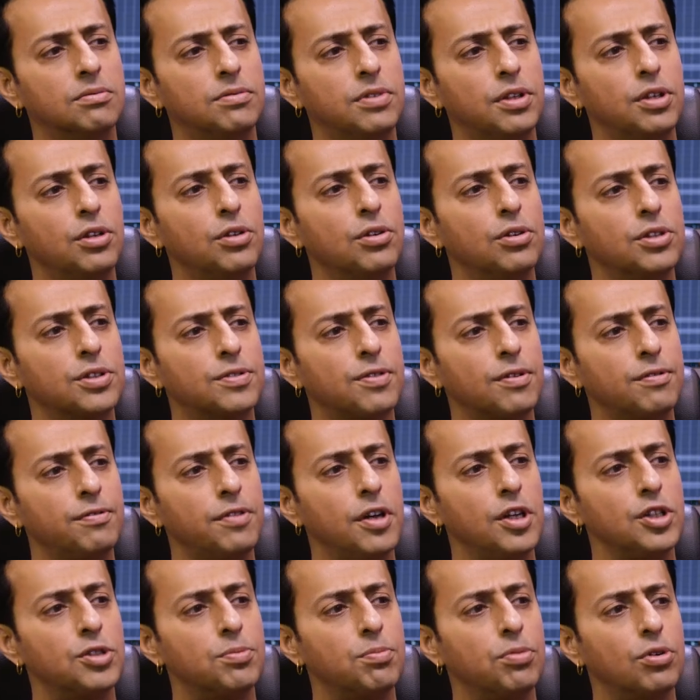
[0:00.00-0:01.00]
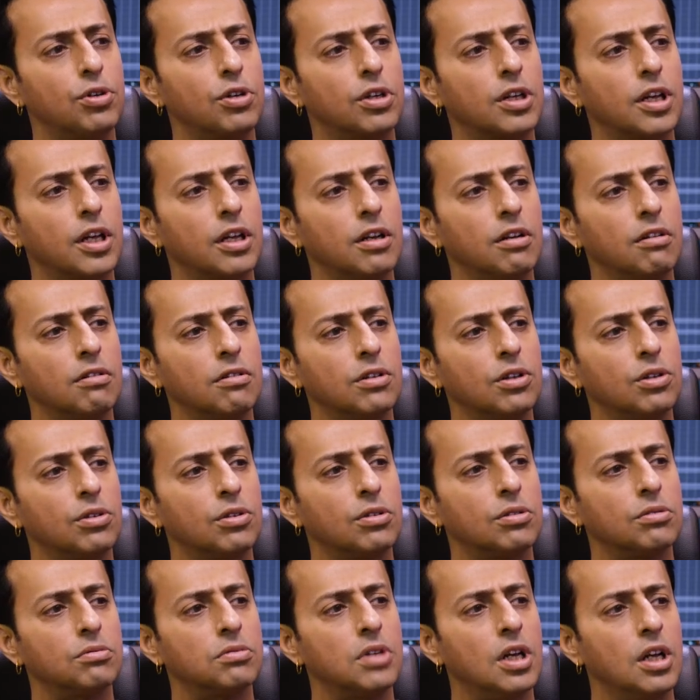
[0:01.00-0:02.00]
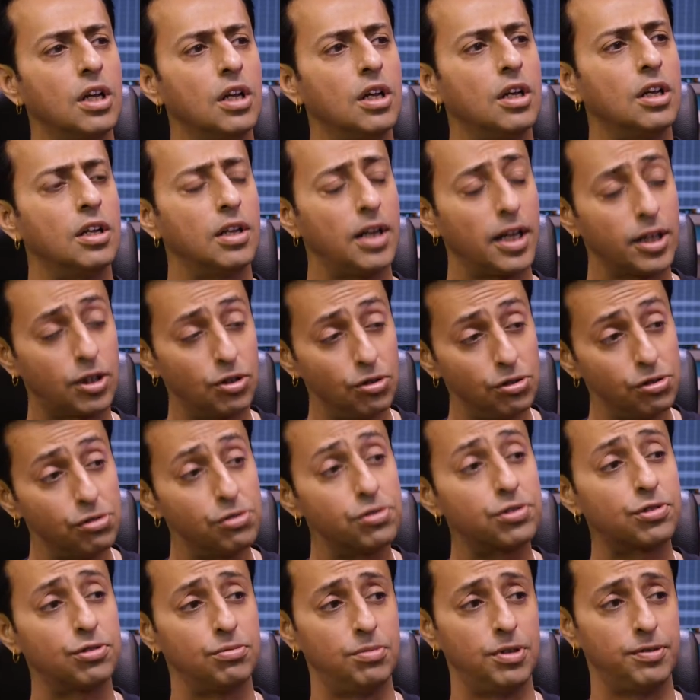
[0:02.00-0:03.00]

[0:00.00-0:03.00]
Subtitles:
videos for Facebook and, like you used to